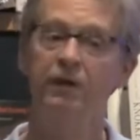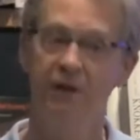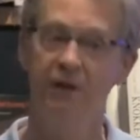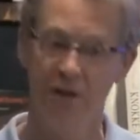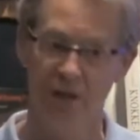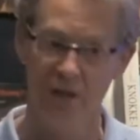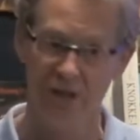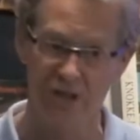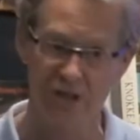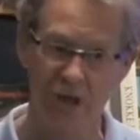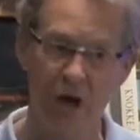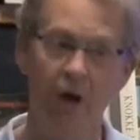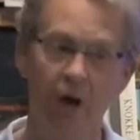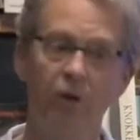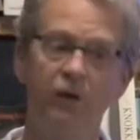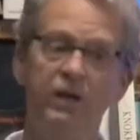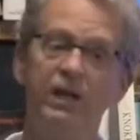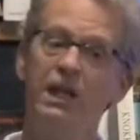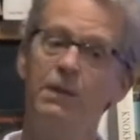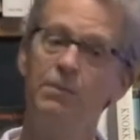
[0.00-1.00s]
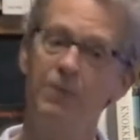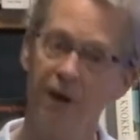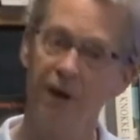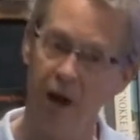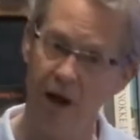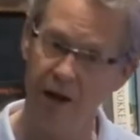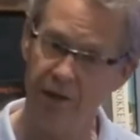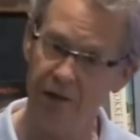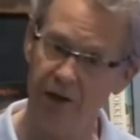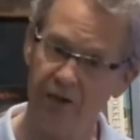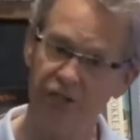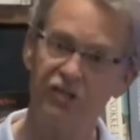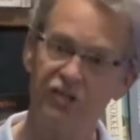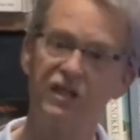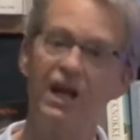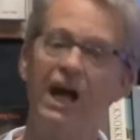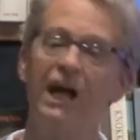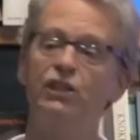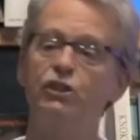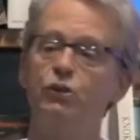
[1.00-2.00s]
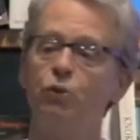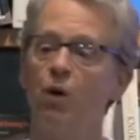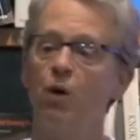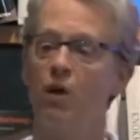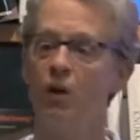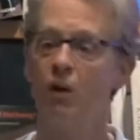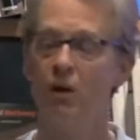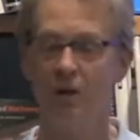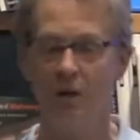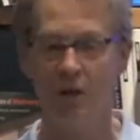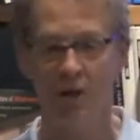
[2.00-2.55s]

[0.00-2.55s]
So keep an eye on their schedule,